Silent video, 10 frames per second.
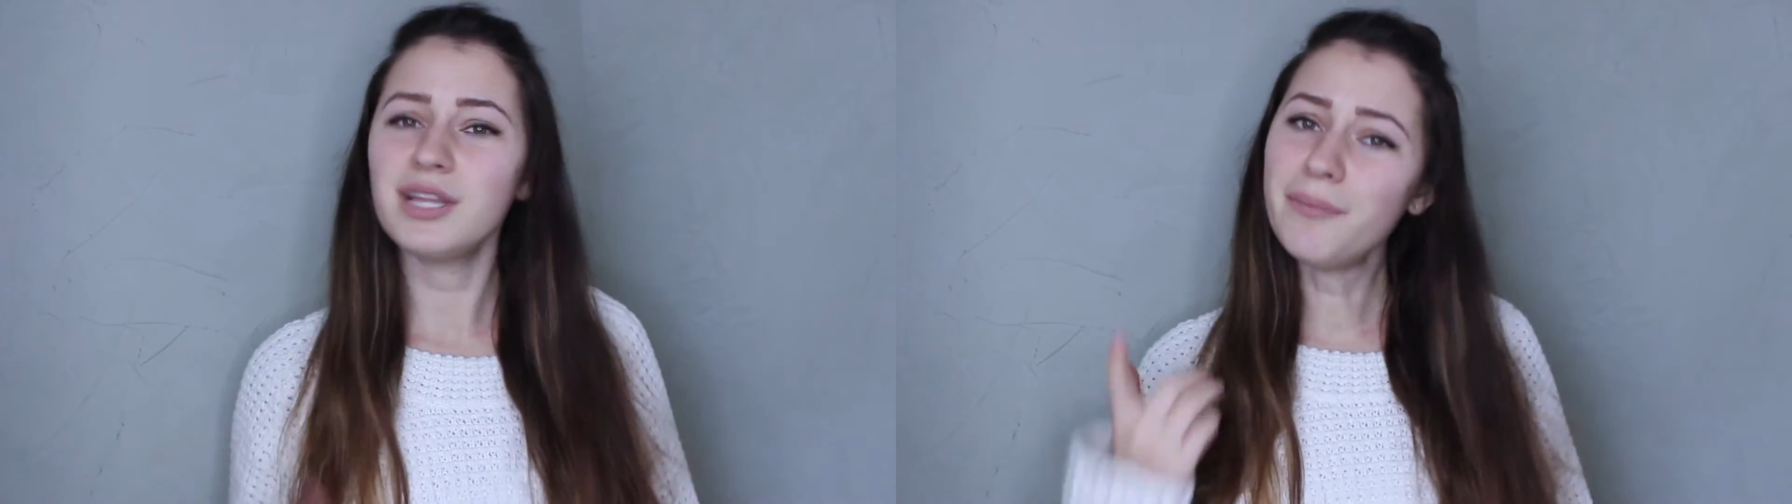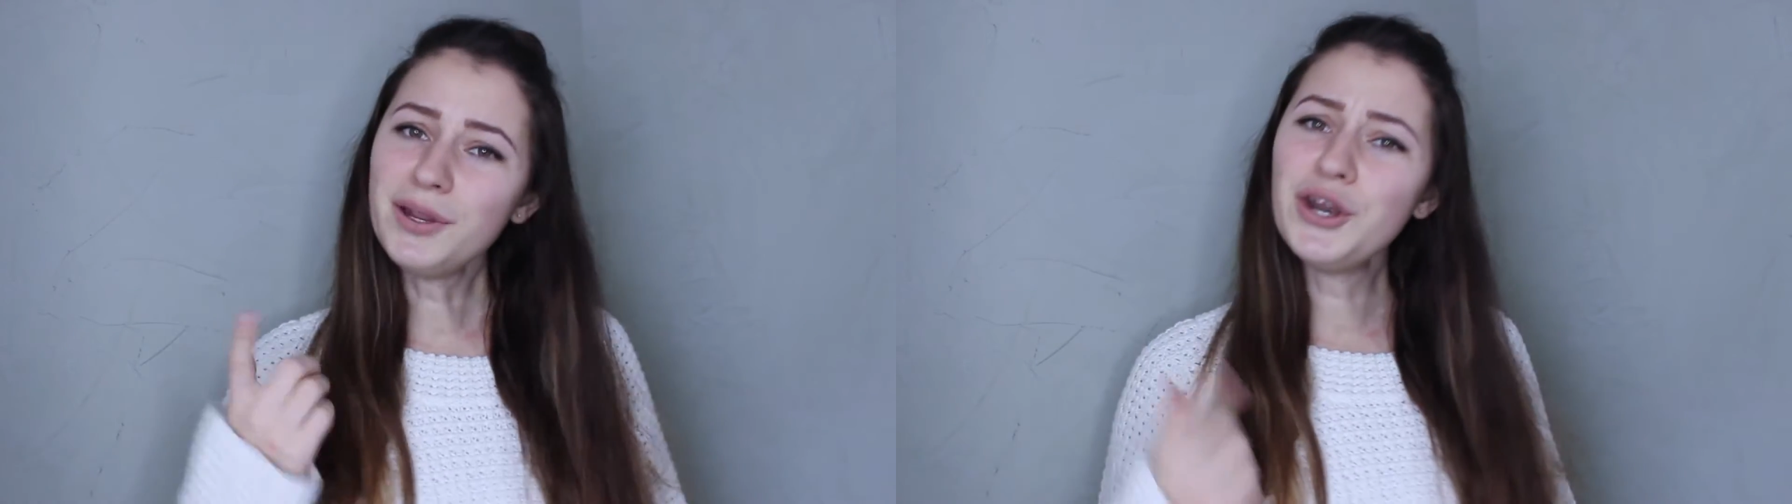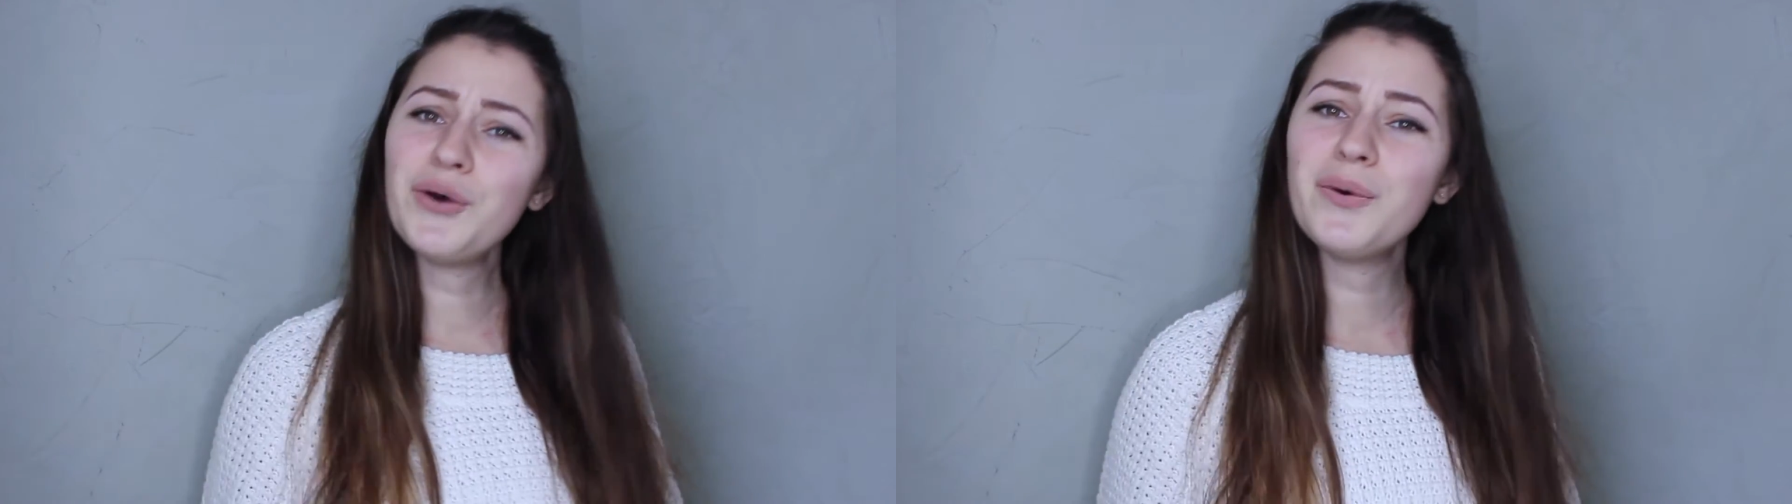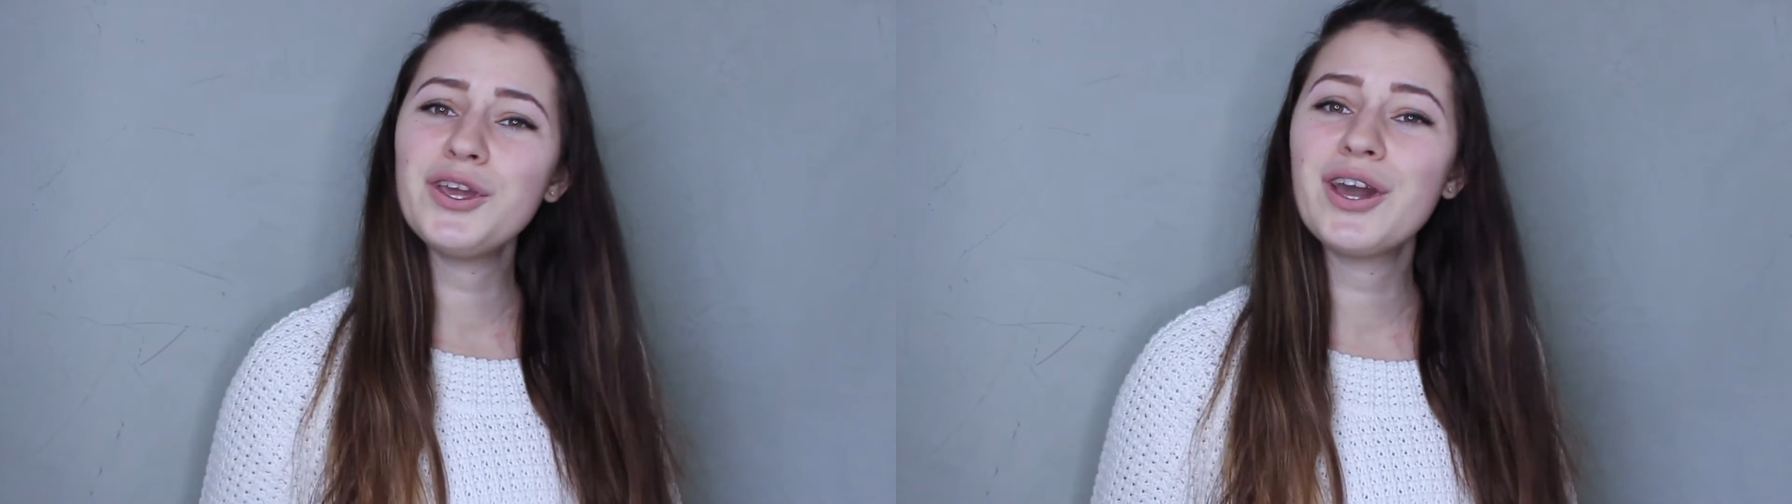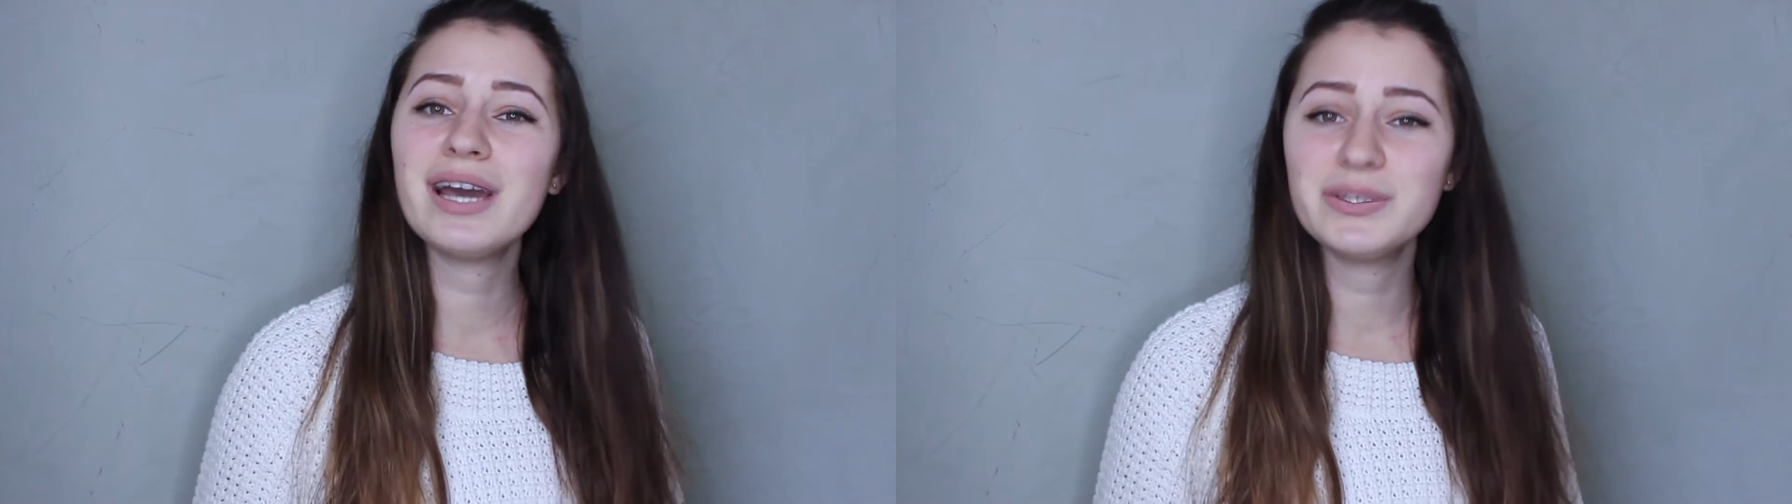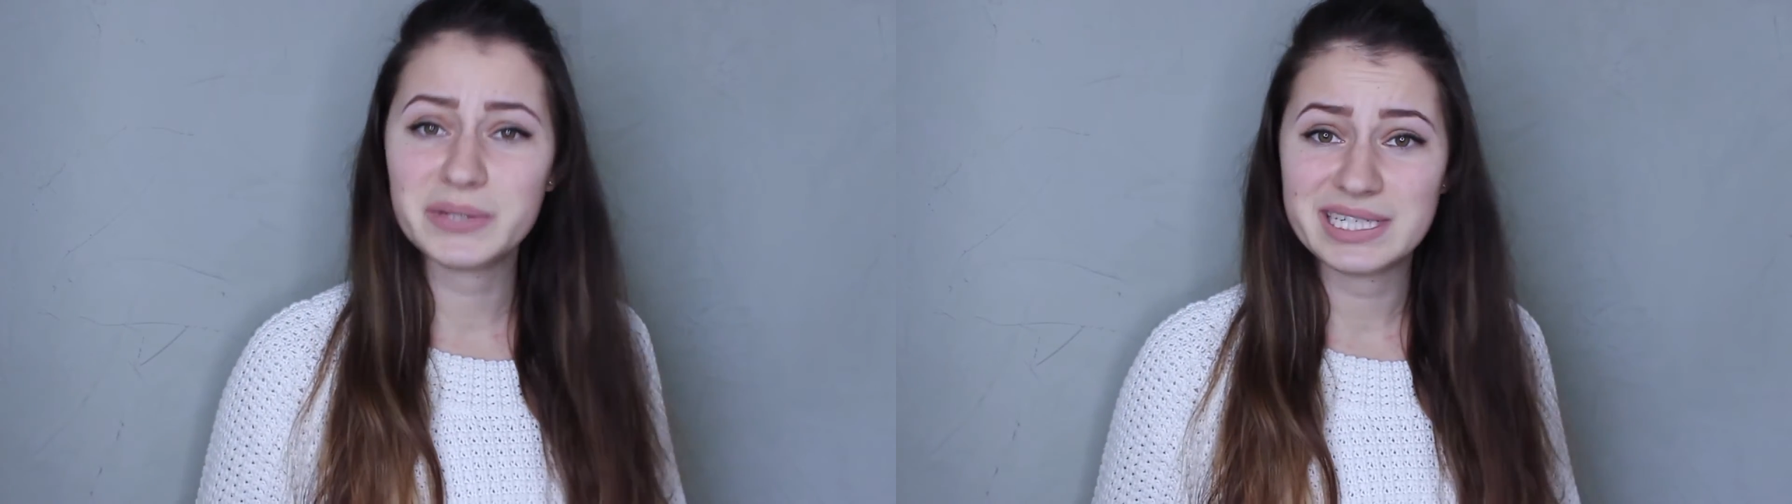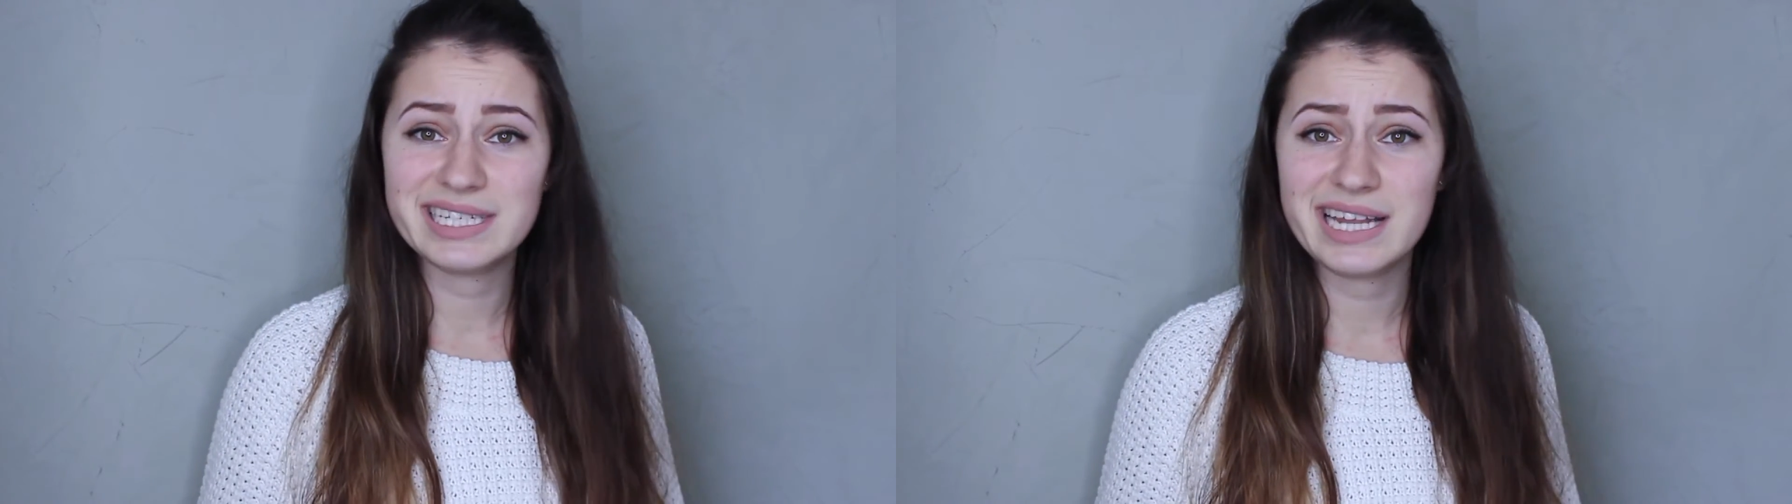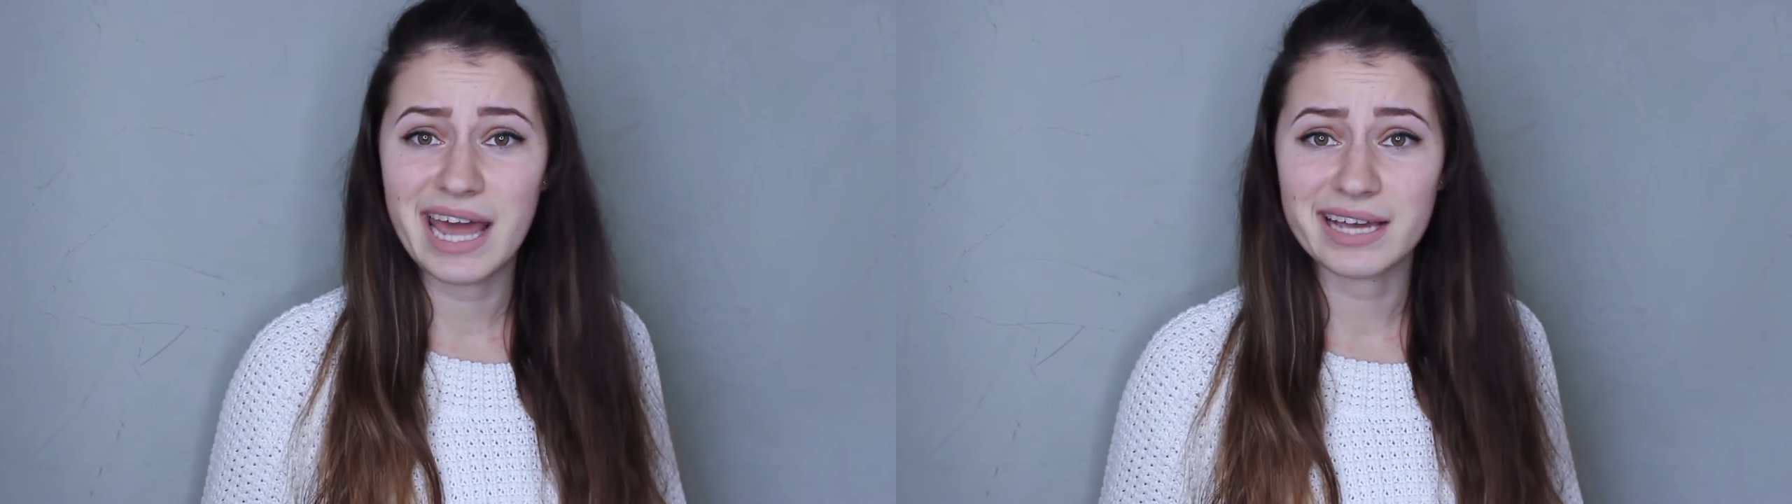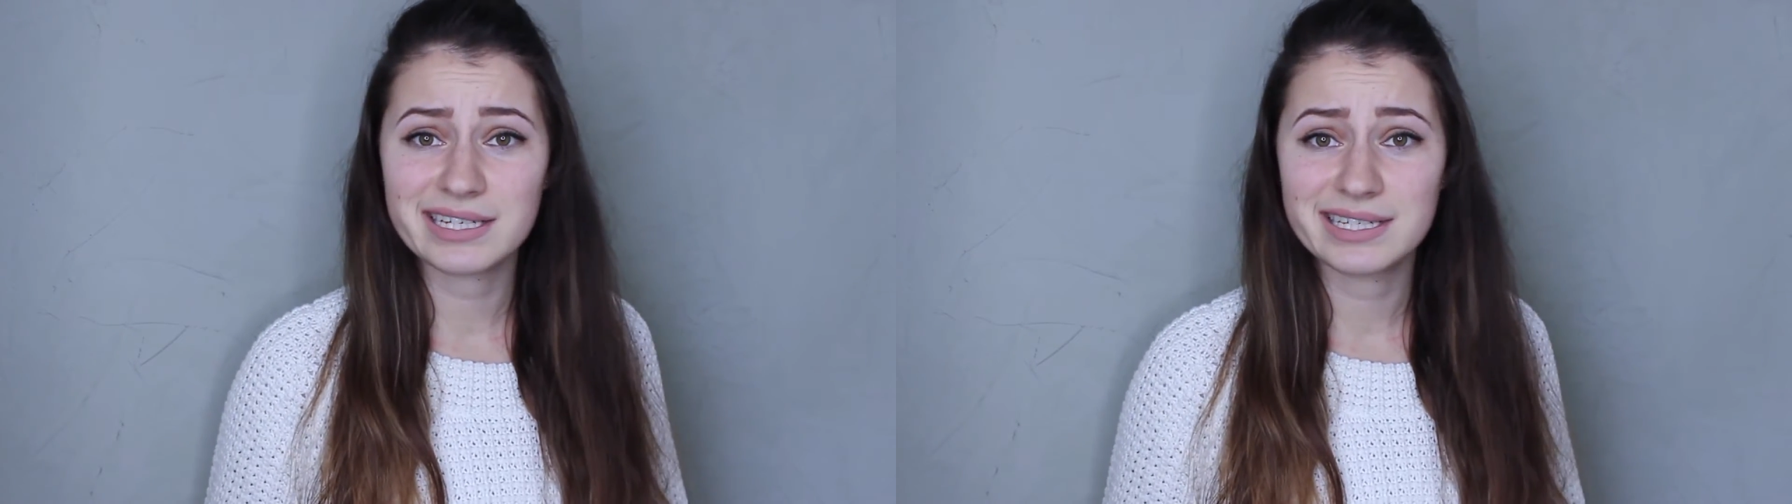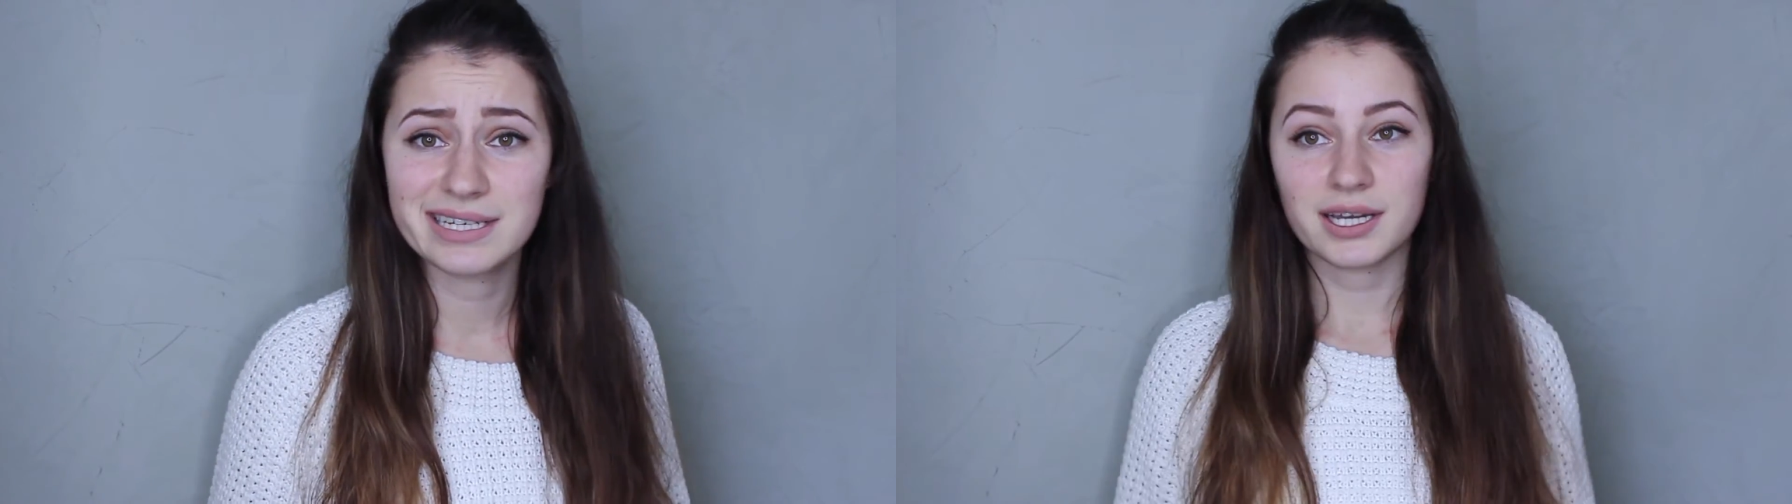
let me know what you guys want to see next.